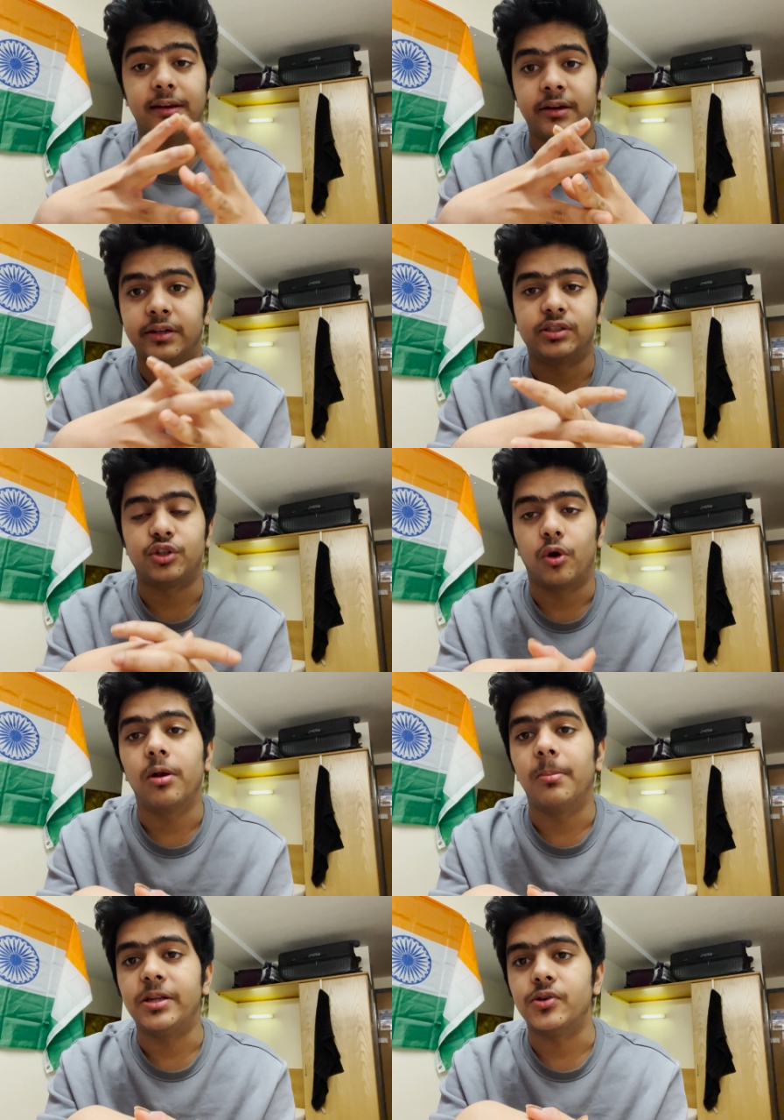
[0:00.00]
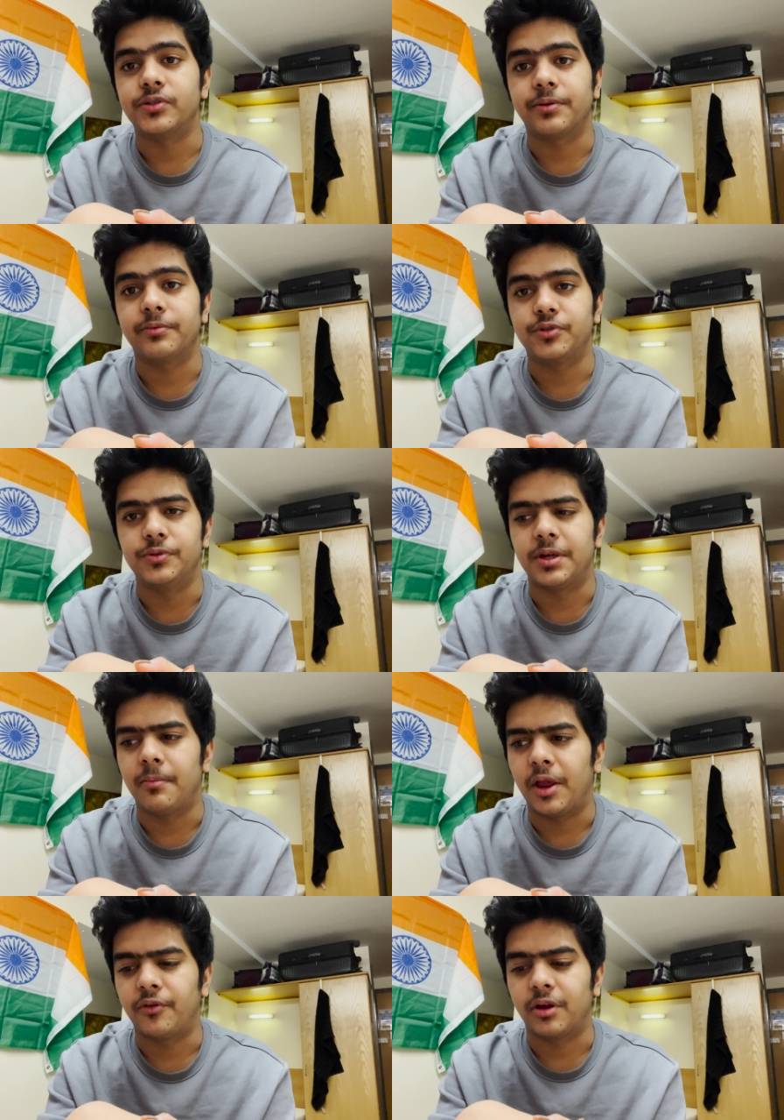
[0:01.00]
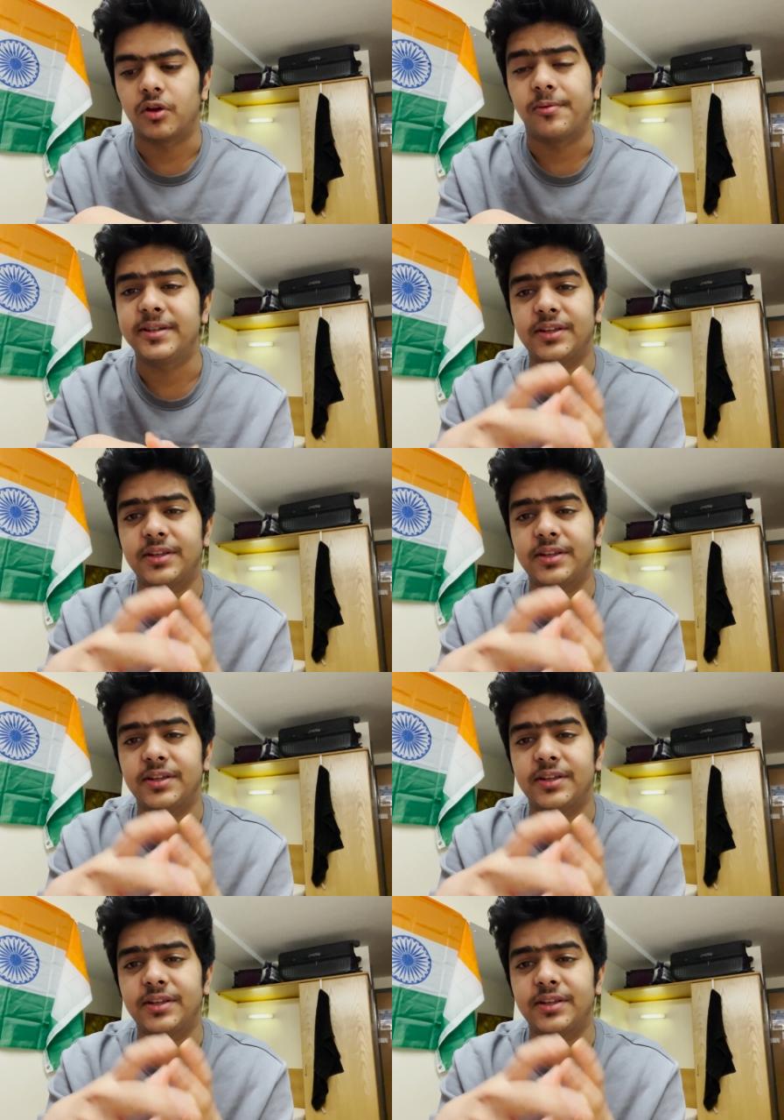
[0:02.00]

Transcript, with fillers: regrets at all by choosing microeconomics.